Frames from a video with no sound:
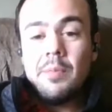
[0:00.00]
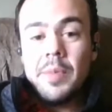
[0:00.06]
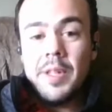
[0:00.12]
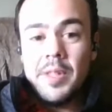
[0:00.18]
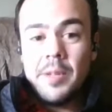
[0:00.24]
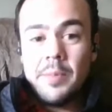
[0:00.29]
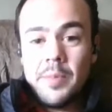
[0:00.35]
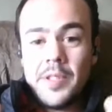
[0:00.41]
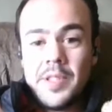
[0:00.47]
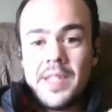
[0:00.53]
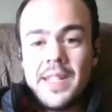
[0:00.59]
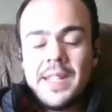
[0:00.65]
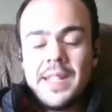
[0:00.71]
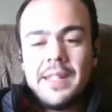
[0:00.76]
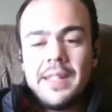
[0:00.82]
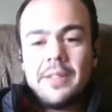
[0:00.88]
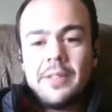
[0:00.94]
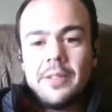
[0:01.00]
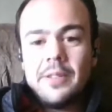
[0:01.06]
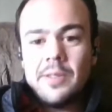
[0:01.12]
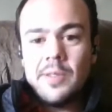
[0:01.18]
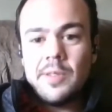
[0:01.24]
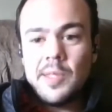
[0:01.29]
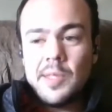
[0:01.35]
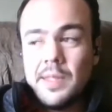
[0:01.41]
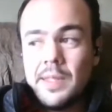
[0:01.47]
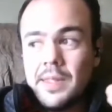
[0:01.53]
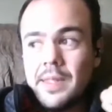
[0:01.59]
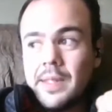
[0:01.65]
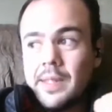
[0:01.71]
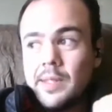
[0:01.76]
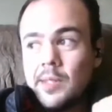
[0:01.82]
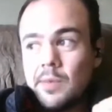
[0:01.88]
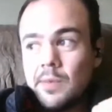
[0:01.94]
but the particulars, the
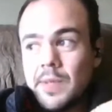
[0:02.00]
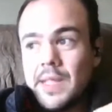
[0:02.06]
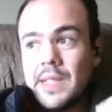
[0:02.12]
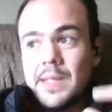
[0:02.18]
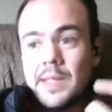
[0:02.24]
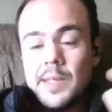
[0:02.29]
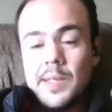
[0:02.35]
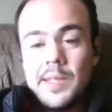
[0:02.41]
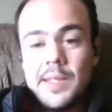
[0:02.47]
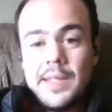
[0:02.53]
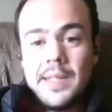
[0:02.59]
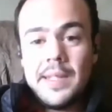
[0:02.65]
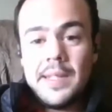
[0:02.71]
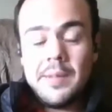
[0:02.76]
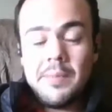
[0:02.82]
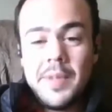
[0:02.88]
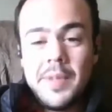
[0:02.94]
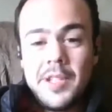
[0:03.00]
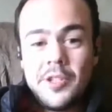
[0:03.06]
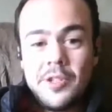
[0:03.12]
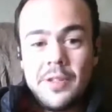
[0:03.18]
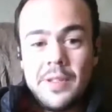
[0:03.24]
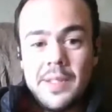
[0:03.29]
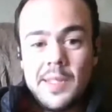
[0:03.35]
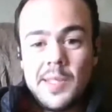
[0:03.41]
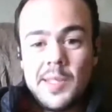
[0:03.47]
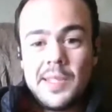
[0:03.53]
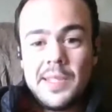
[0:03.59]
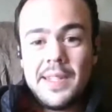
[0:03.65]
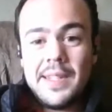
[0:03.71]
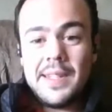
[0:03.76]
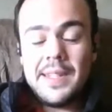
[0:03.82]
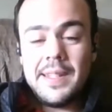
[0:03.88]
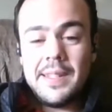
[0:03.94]
things that we can see and measure and
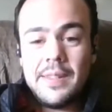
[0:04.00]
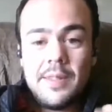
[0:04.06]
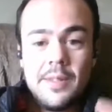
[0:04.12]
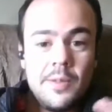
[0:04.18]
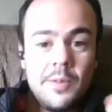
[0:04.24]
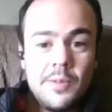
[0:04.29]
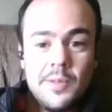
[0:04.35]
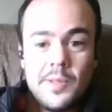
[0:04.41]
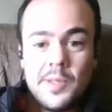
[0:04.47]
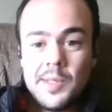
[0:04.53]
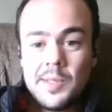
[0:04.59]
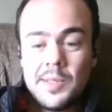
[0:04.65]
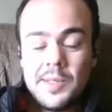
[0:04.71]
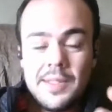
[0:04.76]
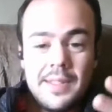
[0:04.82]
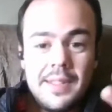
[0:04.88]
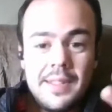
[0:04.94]
study, those